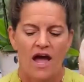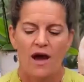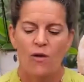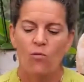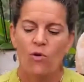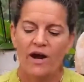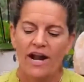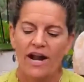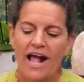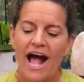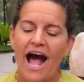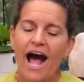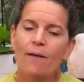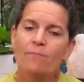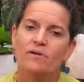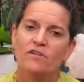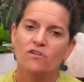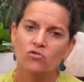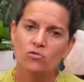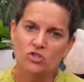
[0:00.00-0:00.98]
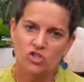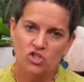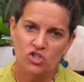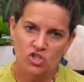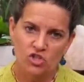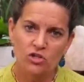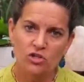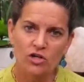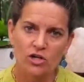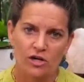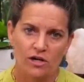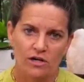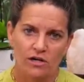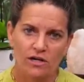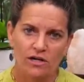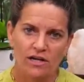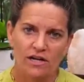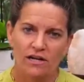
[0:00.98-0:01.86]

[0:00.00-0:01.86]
And what happens with sugar,